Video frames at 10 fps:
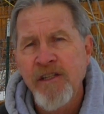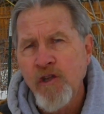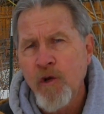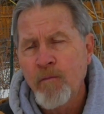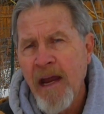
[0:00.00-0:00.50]

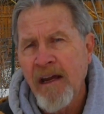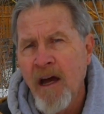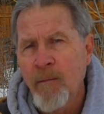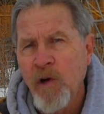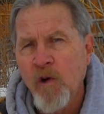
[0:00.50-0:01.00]
you may
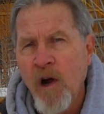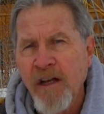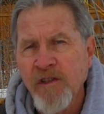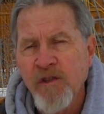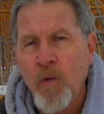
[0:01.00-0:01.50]
come
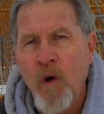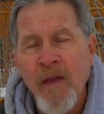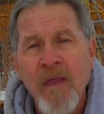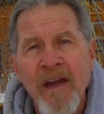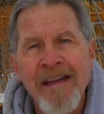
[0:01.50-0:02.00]
across the
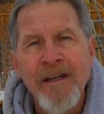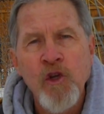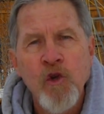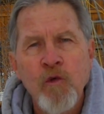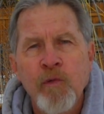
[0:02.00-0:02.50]
one that
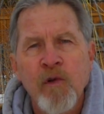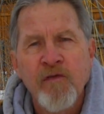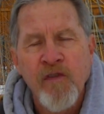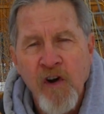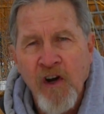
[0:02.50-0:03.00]
you
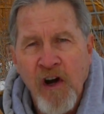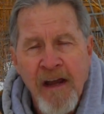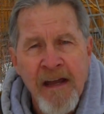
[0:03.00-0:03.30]
prefer.